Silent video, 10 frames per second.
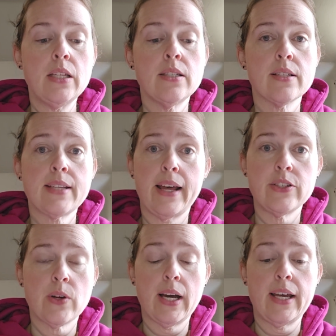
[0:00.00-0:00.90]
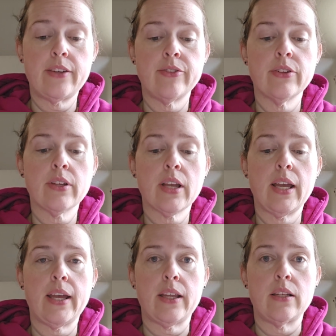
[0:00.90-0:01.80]
does not drive,
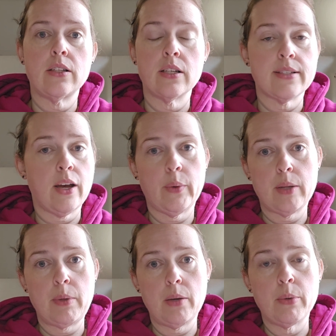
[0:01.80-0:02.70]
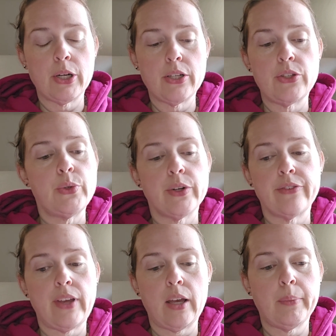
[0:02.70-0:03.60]
and does not want to be a burden to her
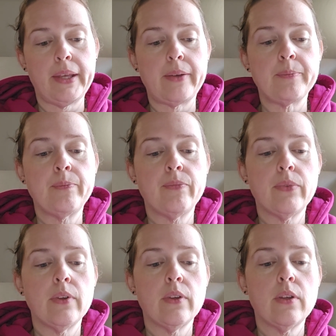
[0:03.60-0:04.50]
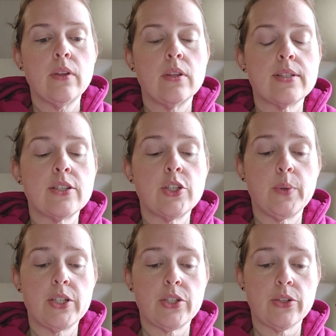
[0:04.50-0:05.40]
family. The
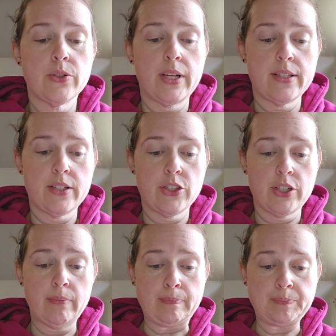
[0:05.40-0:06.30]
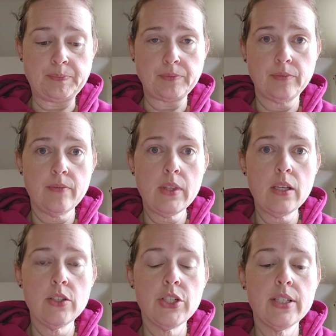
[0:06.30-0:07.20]
situational transition
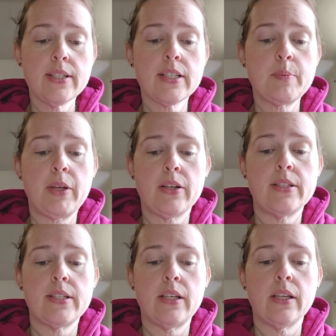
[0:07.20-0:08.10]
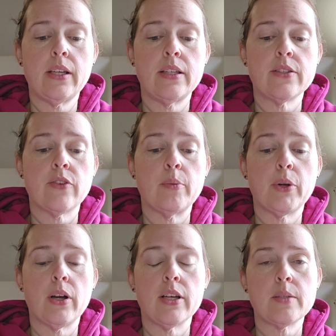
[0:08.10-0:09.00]
she is experiencing is from
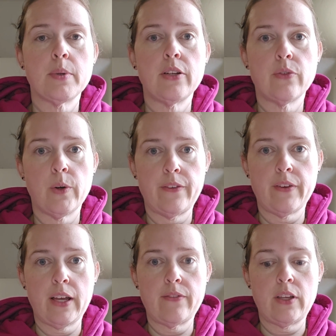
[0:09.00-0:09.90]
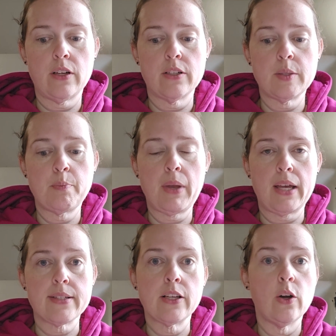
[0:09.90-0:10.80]
her husband of 45 years
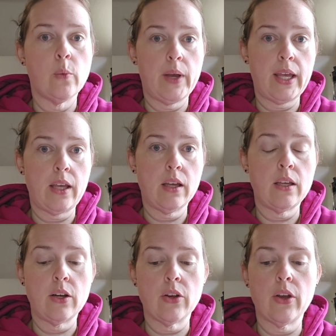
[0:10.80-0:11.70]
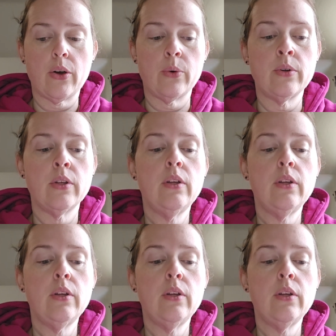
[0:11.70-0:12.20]
passing away a year ago.